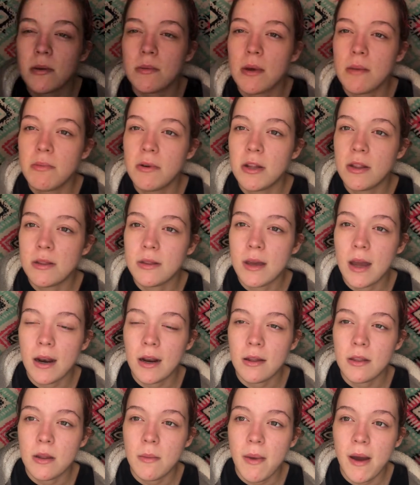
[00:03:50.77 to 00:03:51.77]
be putting that
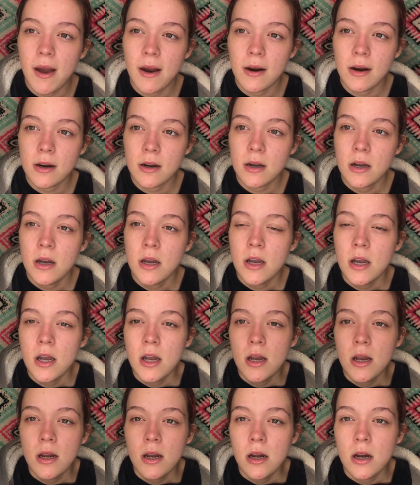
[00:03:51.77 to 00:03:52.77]
in the
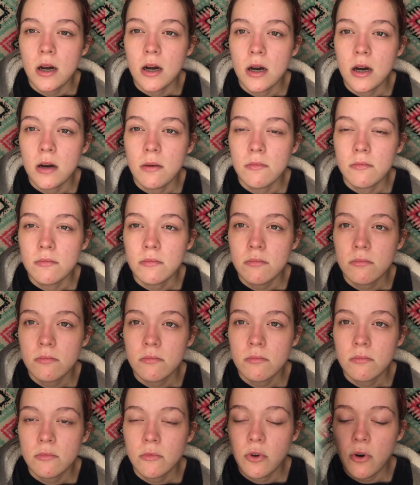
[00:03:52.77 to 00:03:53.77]

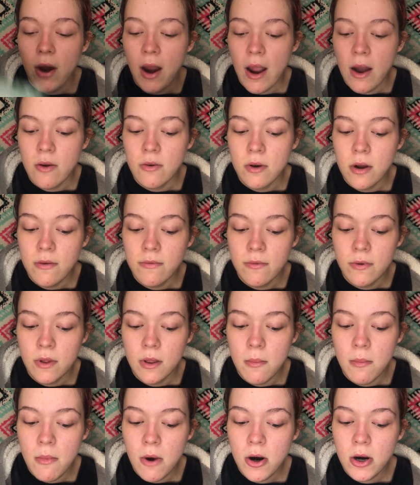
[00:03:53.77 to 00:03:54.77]
background for the
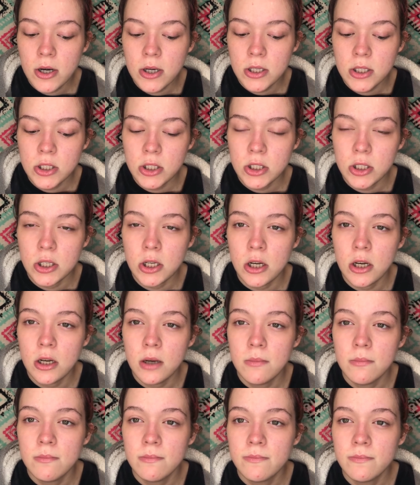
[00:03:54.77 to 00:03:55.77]
March.
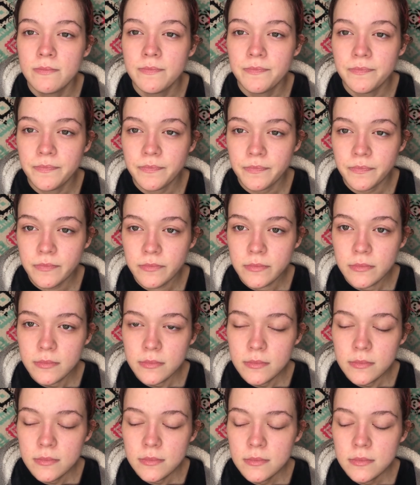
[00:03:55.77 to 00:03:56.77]

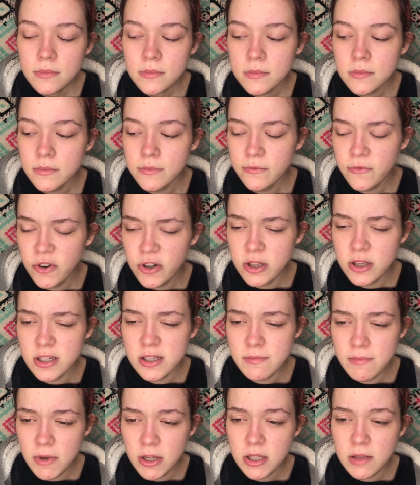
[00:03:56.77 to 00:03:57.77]
For
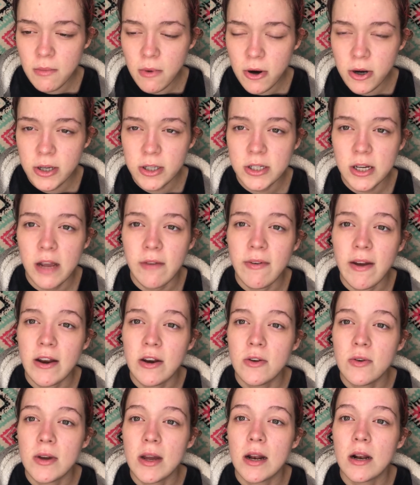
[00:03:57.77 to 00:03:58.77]
this month, March. If I
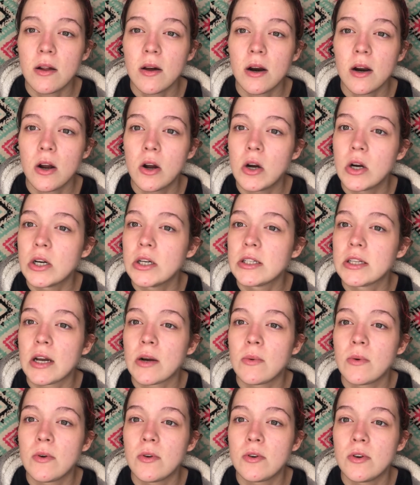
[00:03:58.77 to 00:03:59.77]
do get a lot of cards, I will